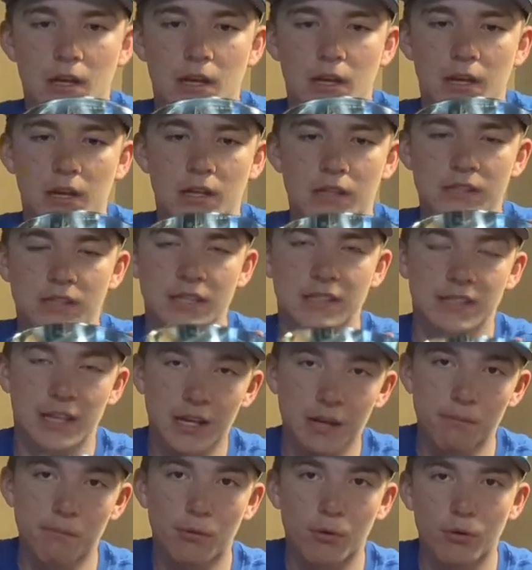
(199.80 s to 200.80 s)
Because it's
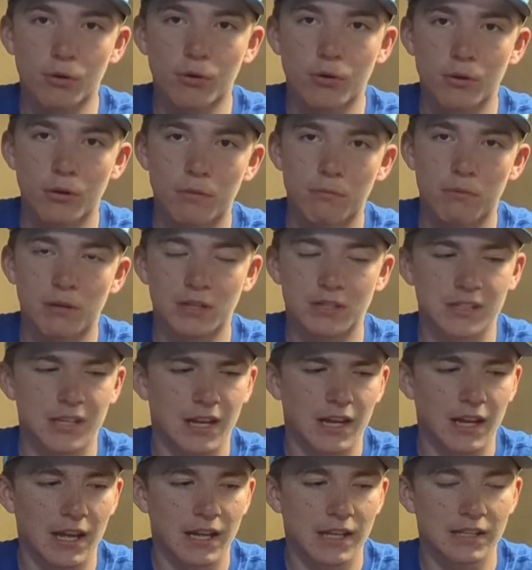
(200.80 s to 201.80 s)
like a bowl, but it's
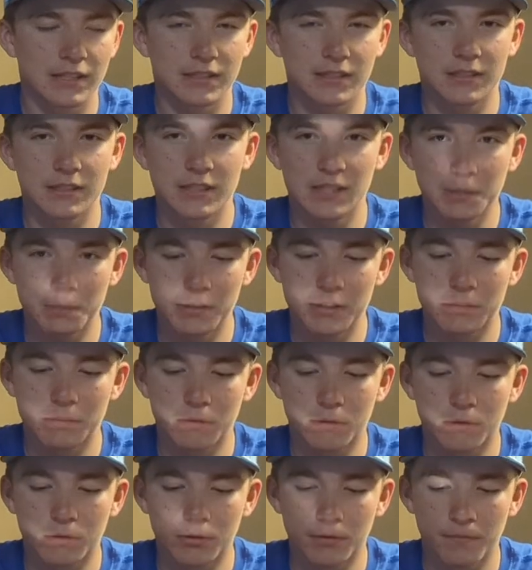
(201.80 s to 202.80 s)
not as deep as a
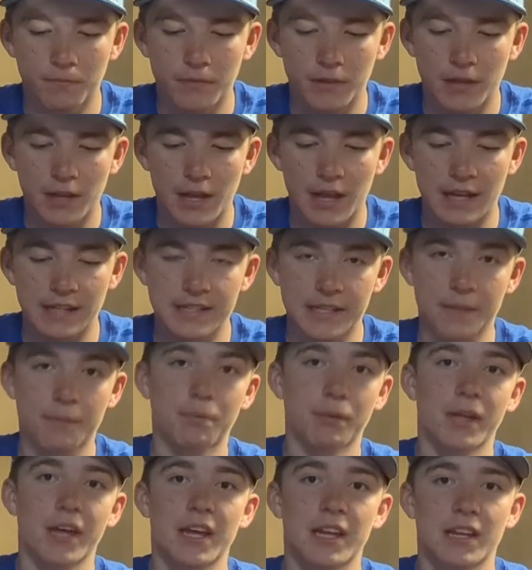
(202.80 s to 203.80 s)
bowl. And it's like a
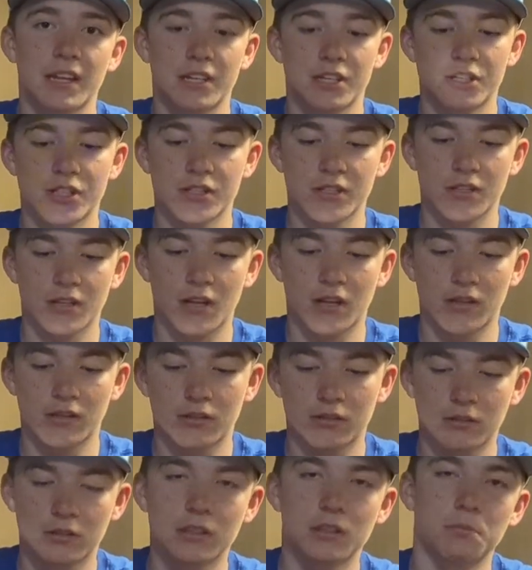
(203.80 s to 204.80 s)
plate, it's just a
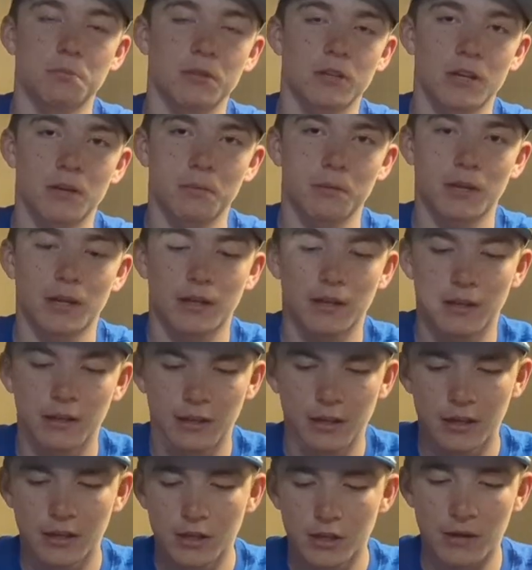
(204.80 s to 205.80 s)
little deeper than a plate.
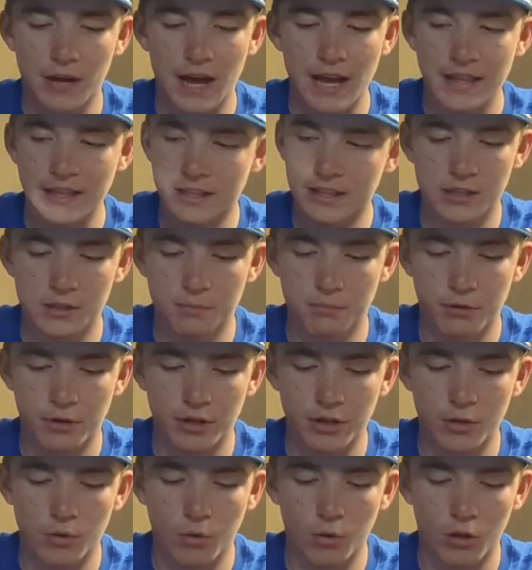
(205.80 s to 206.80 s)
But I think this is pretty
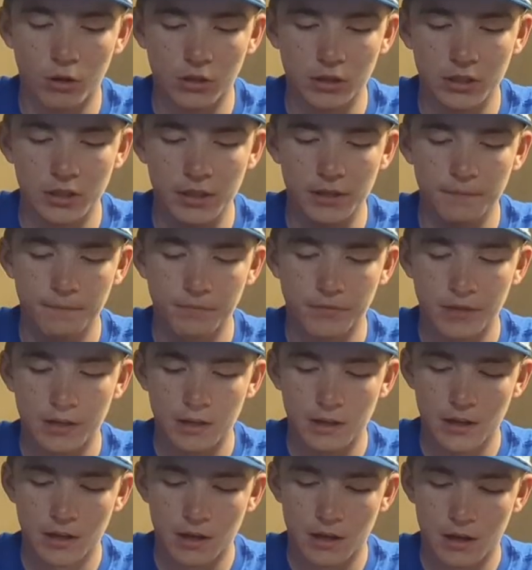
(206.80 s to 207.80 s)
good quality.
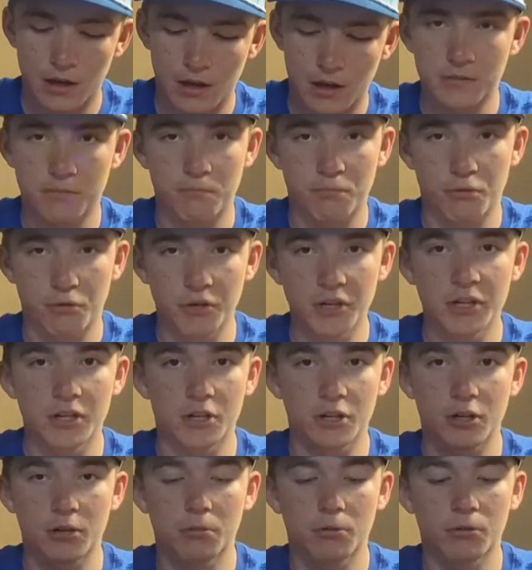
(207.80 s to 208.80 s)
It's pretty
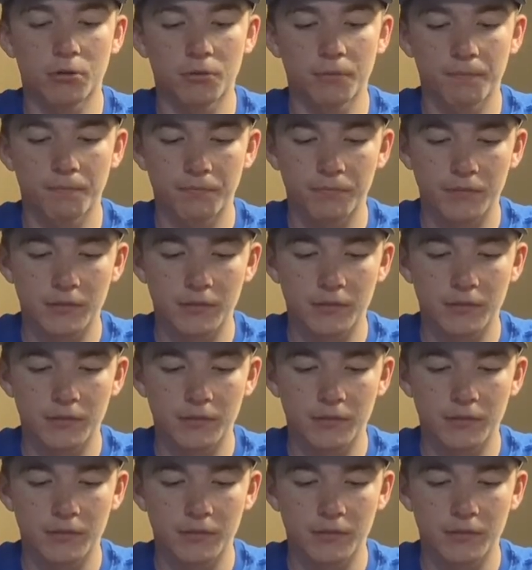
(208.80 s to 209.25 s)
durable.